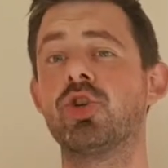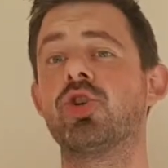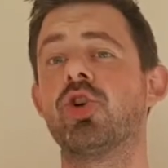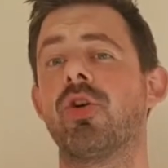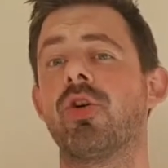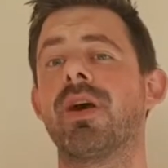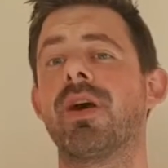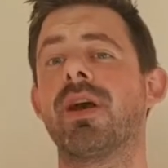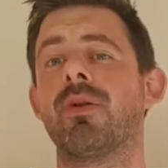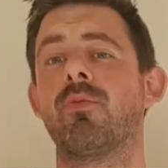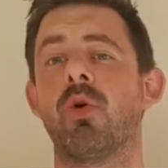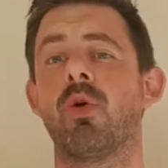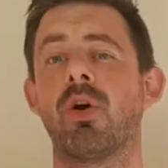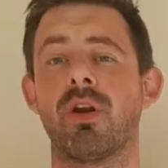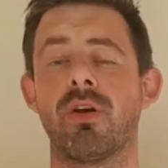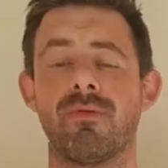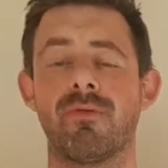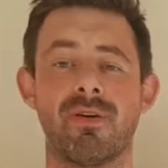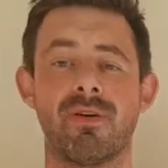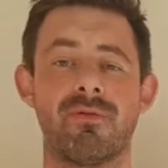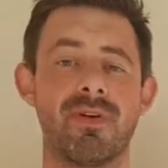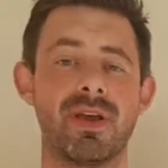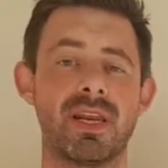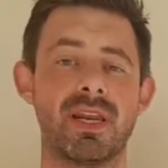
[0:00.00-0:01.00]
during one
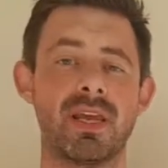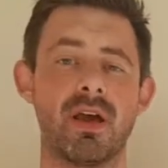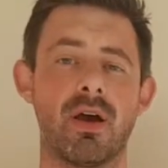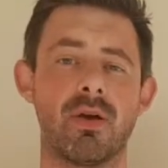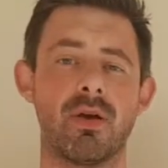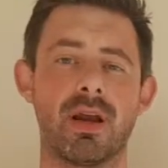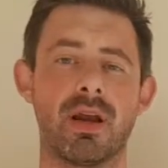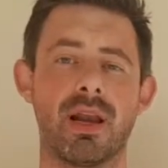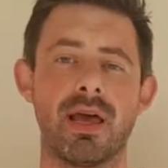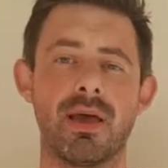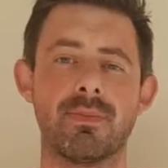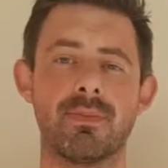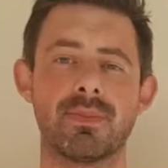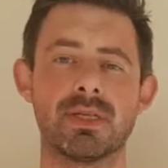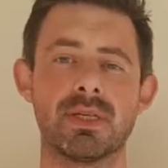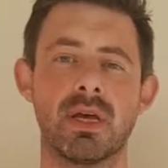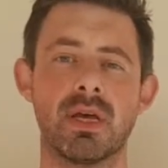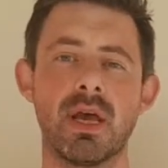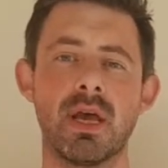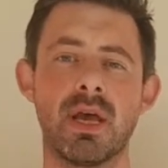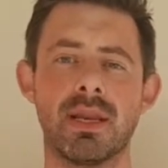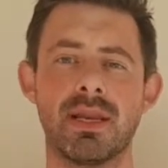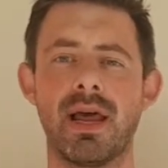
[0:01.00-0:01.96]
of the video clips.